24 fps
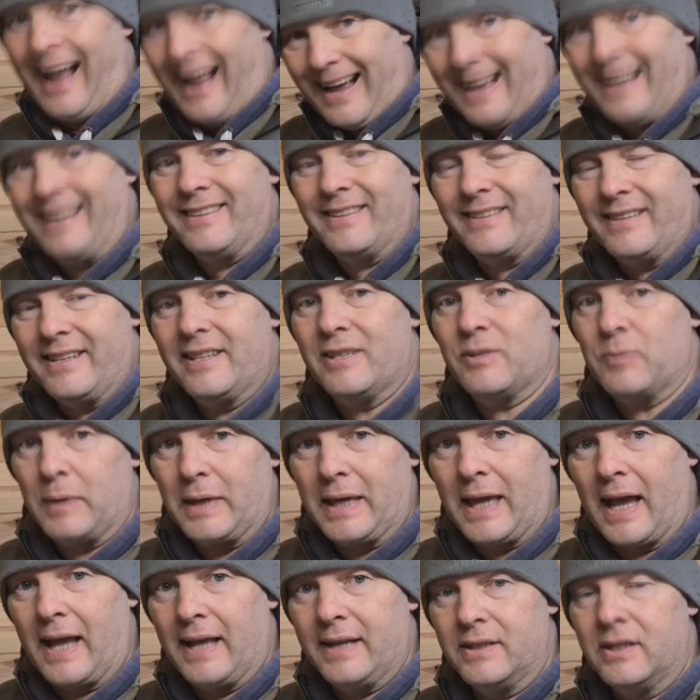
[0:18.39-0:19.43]
and this
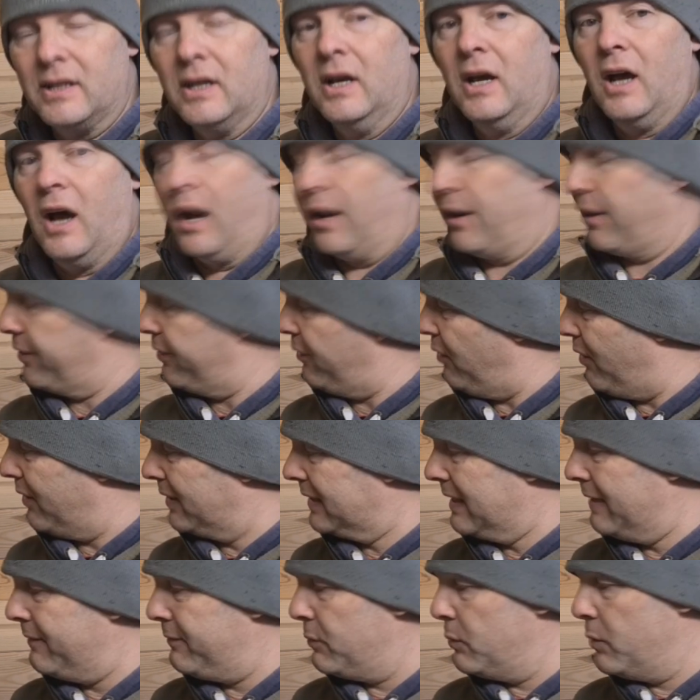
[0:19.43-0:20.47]
weekend, and I thought I'd
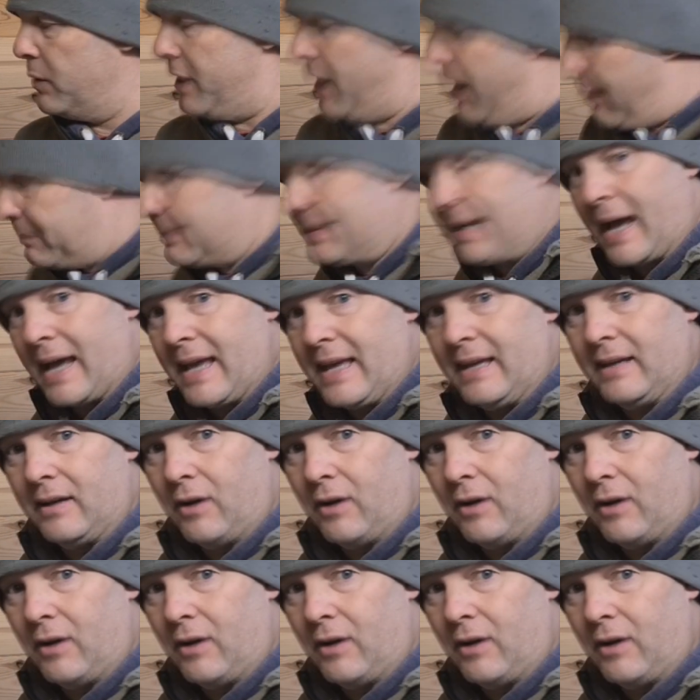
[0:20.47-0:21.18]
give you an update